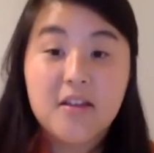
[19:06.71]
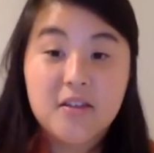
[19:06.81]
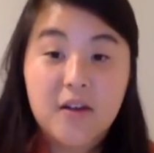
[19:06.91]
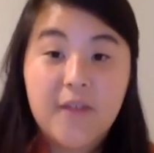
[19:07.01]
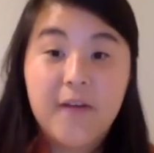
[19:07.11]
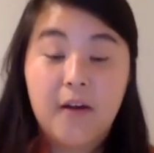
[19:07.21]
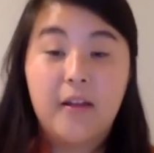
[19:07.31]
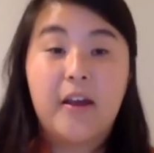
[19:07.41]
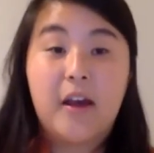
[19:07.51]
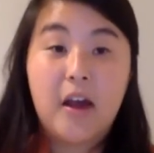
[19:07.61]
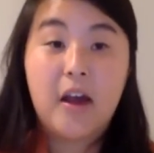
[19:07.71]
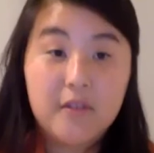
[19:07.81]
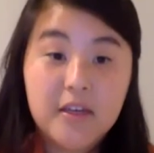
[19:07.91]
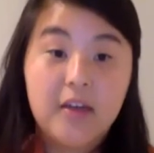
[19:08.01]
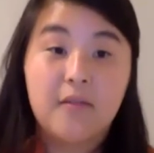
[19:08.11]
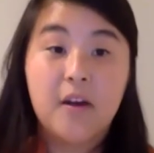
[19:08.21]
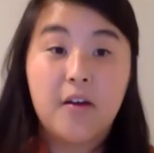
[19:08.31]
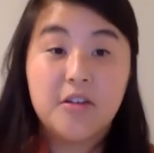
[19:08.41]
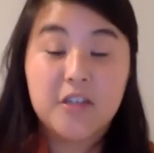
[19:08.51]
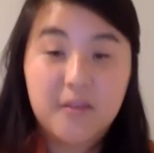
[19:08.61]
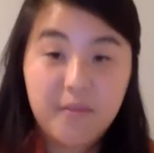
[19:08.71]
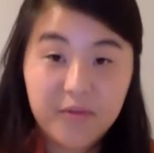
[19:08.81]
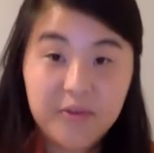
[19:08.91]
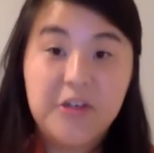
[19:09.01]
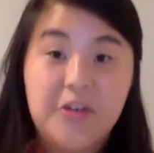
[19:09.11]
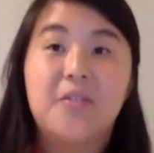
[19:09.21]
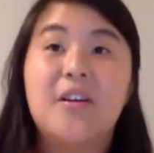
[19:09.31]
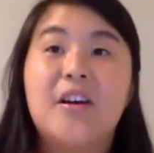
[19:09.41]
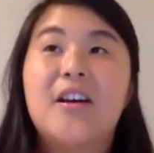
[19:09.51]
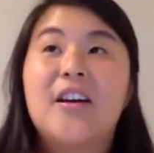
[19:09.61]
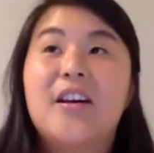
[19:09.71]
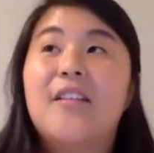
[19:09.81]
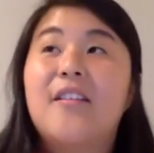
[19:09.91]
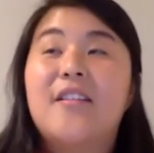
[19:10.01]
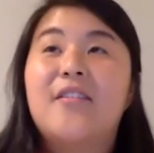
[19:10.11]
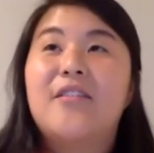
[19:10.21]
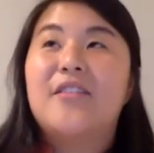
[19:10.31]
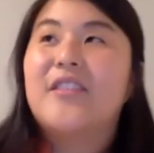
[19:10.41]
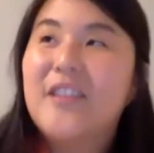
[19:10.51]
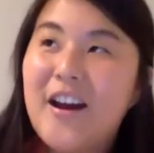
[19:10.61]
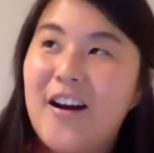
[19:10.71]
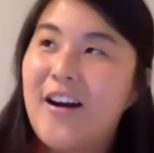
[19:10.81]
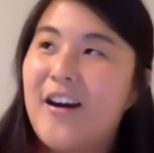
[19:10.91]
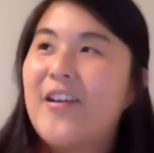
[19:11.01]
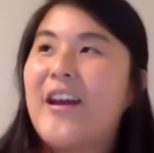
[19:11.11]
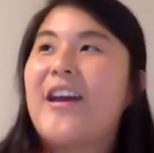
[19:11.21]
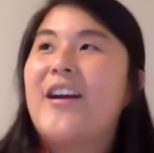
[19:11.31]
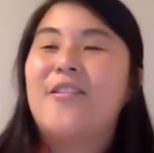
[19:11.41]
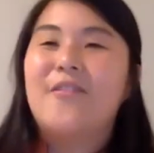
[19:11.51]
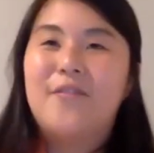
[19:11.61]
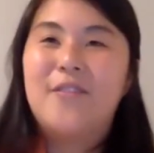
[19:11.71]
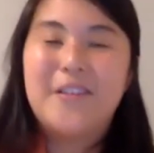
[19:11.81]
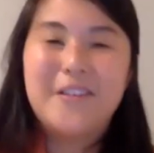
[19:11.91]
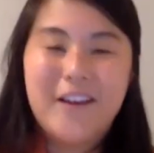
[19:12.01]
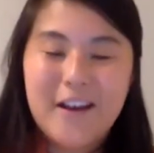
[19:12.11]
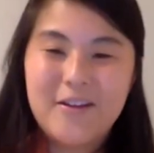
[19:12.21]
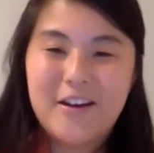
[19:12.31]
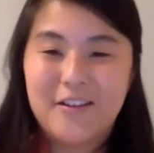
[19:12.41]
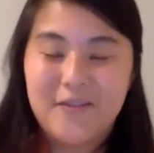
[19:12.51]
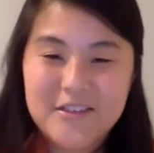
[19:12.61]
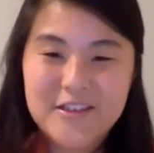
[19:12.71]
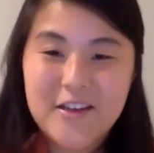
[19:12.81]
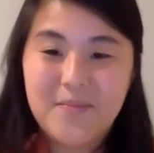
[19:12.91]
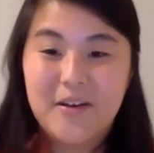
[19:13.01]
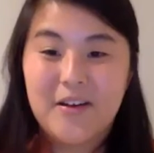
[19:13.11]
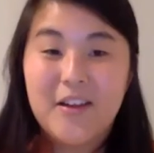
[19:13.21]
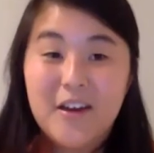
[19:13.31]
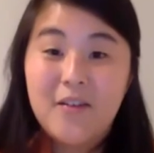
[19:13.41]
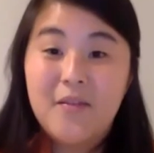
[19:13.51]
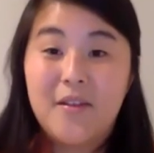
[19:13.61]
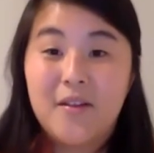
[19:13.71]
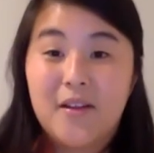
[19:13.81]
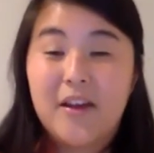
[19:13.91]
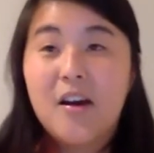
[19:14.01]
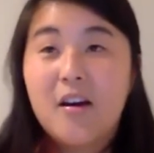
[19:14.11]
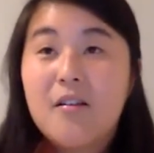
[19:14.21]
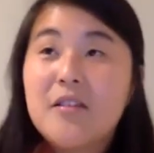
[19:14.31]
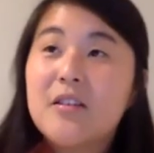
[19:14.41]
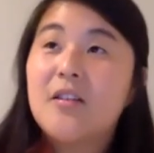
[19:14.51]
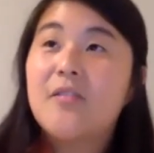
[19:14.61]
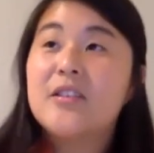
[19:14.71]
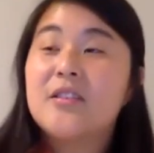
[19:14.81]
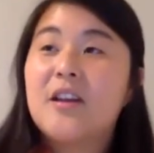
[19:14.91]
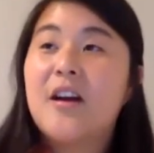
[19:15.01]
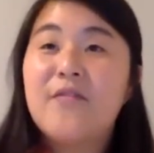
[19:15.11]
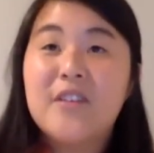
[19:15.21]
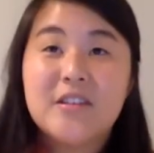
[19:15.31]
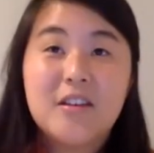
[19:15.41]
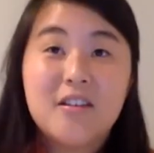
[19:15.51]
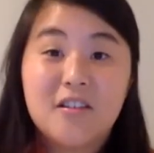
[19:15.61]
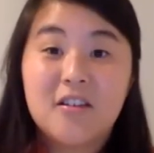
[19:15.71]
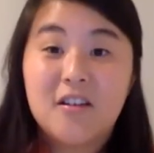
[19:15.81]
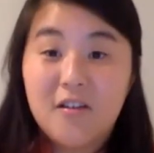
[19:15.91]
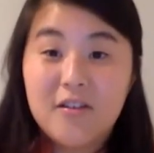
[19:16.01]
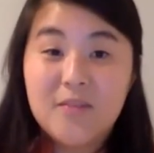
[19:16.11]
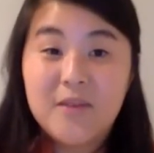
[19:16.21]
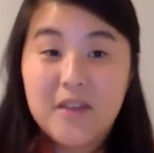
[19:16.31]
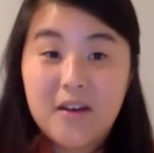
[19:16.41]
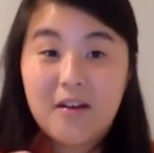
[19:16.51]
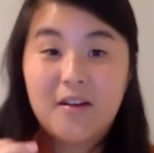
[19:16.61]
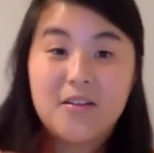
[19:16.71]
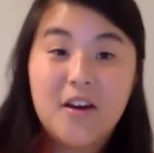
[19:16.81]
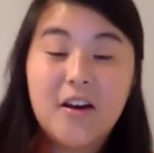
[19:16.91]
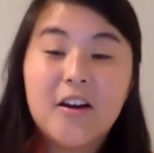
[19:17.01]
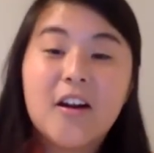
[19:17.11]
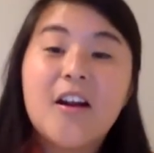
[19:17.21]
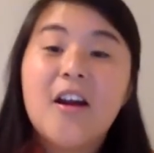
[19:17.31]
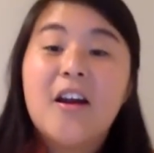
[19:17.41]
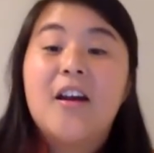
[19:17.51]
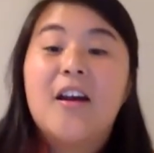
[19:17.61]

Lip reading: And so I felt like I was kind of coaching them through, yeah, okay, I'm not going to visit. But when they're like, oh, you can always come visit, you're going to always be our daughter.